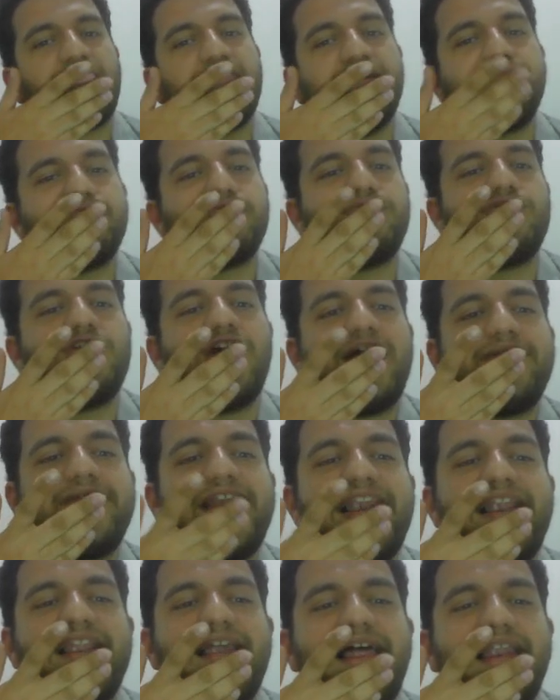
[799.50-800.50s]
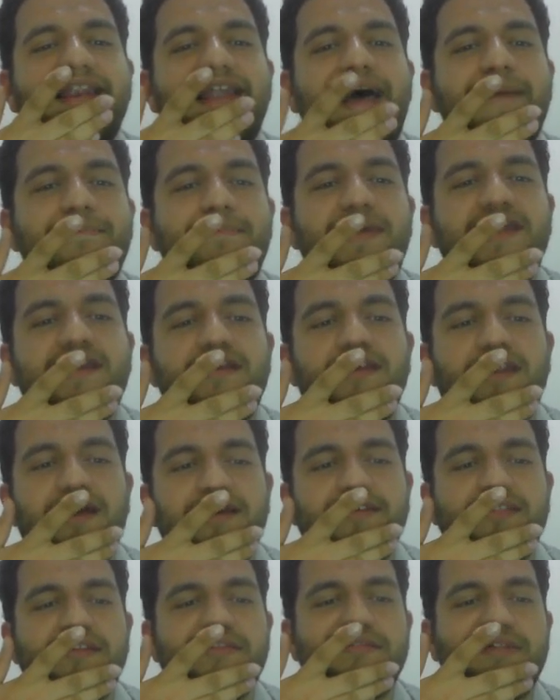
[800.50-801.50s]
is, when you have a lab panel
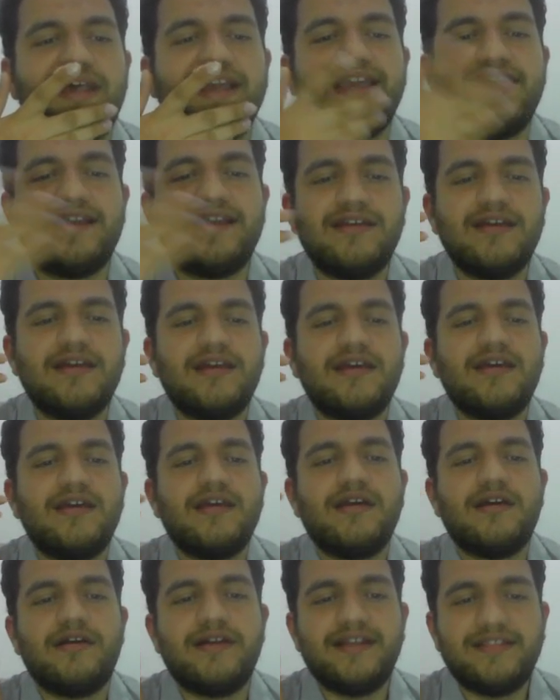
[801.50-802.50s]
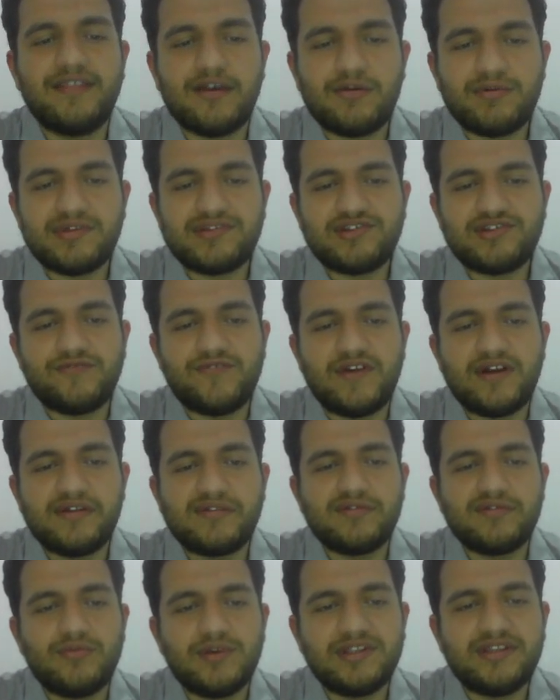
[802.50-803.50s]
like this, again, read the question
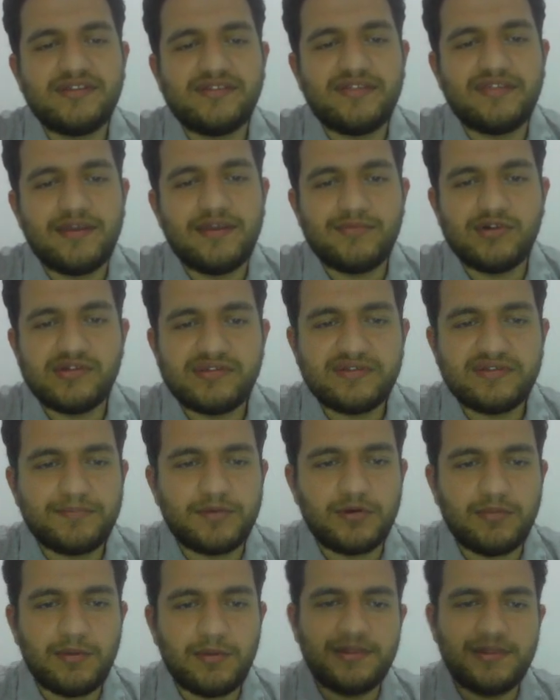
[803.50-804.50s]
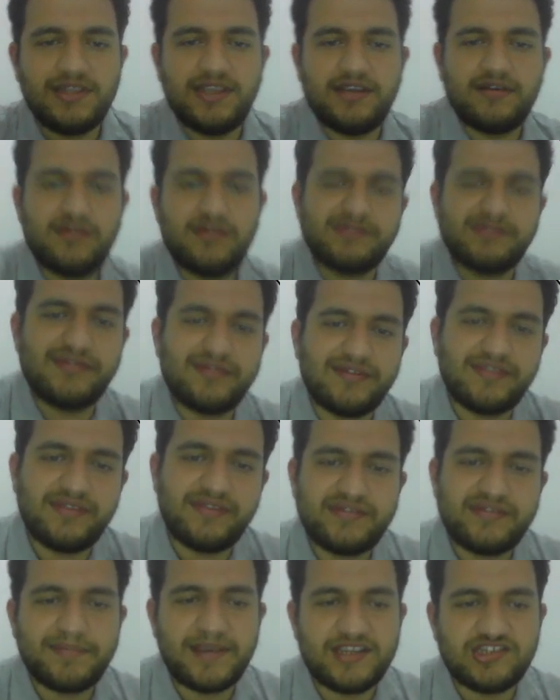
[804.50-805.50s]
first. What is the most probable diagnosis in
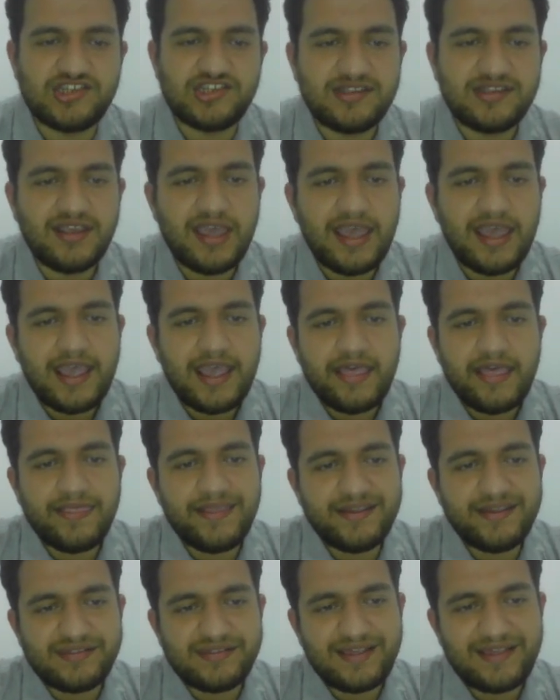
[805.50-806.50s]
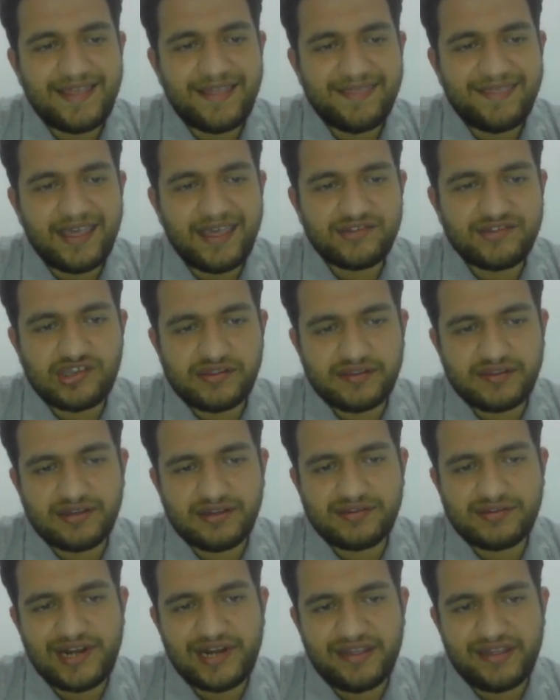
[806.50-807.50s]
this patient? They say that the chest
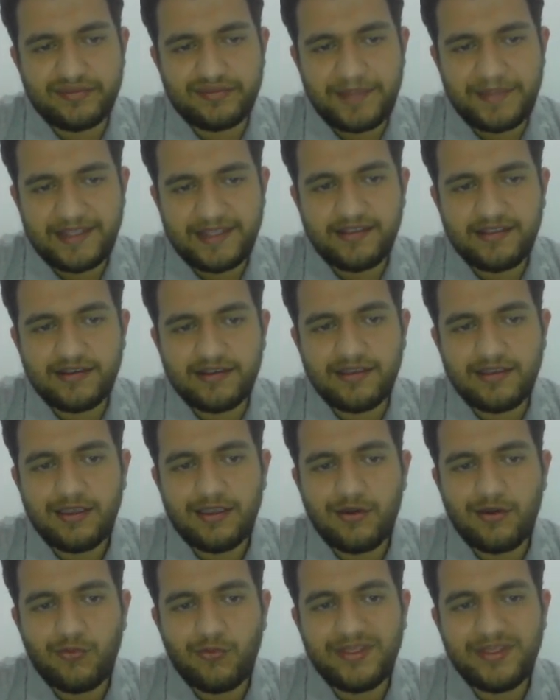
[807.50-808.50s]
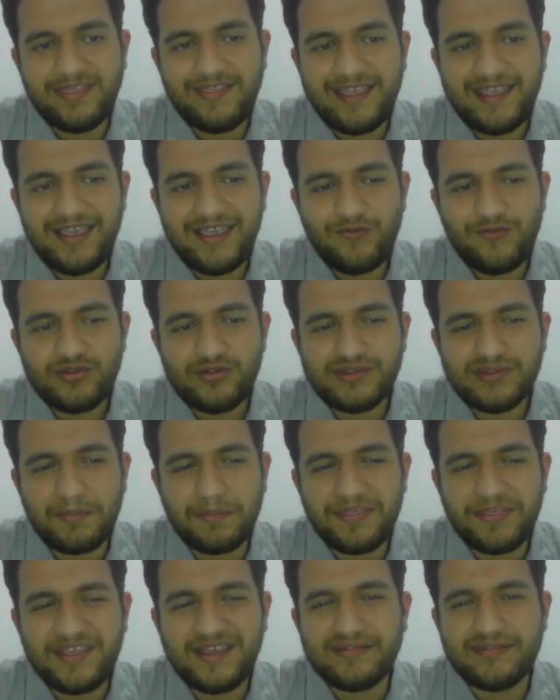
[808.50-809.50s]
x-ray is bending. When they give you
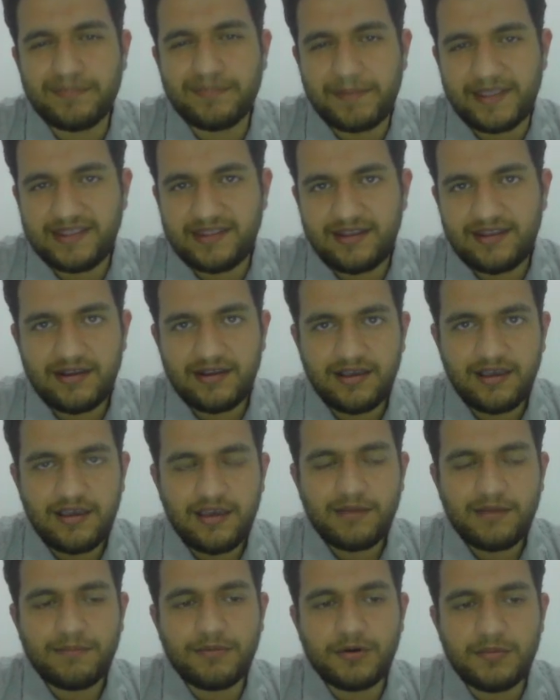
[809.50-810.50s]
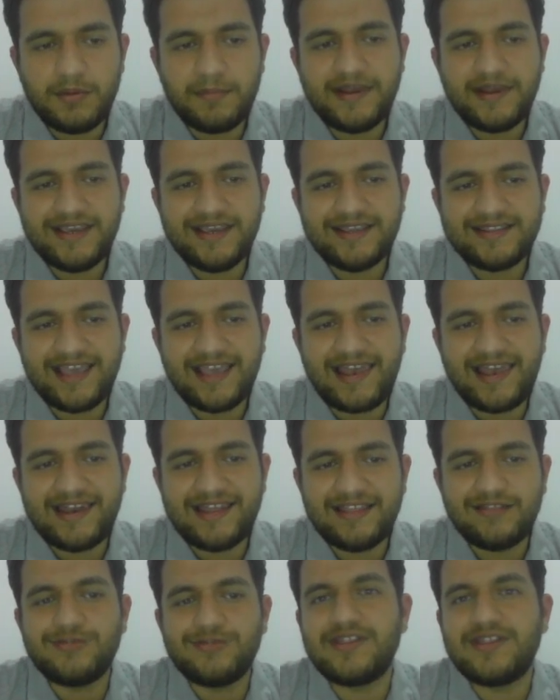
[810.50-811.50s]
something is bending, probably it can
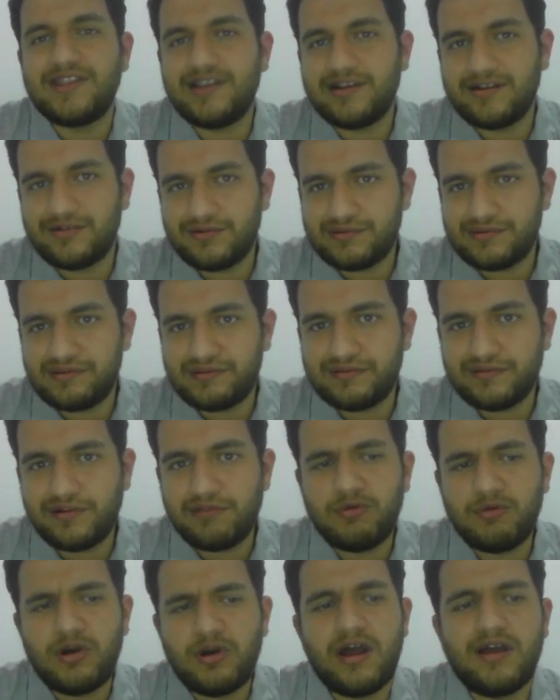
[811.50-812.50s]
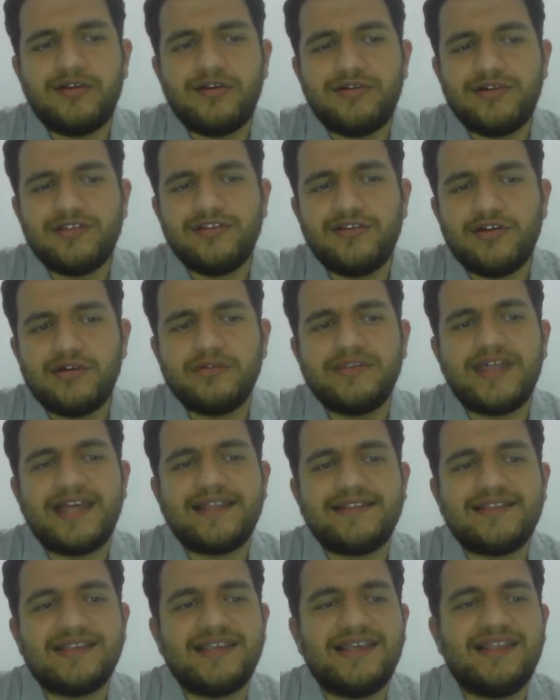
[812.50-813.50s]
lead to the diagnosis. So I already know
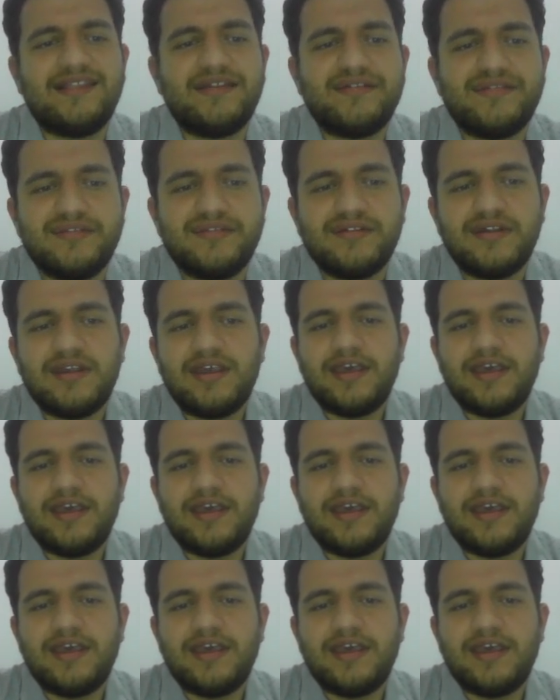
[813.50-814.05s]
that it is